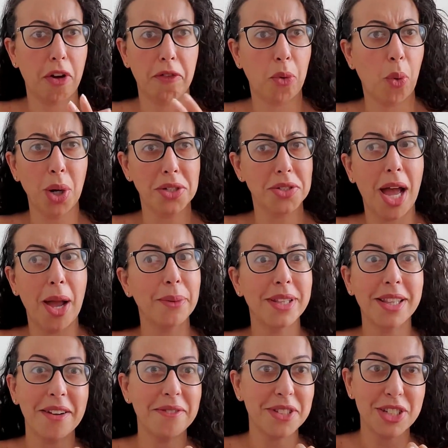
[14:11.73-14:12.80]
of course I would
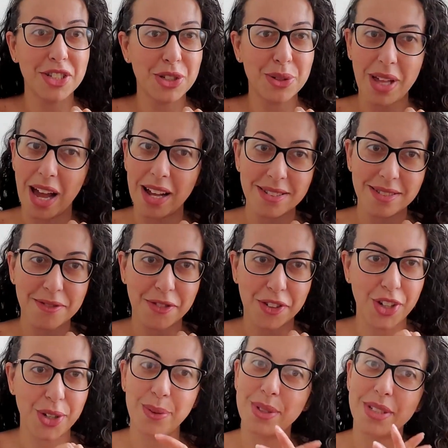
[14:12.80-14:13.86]
love to do that for
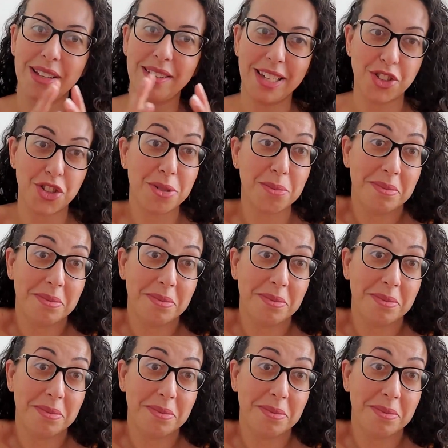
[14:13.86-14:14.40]
you, to like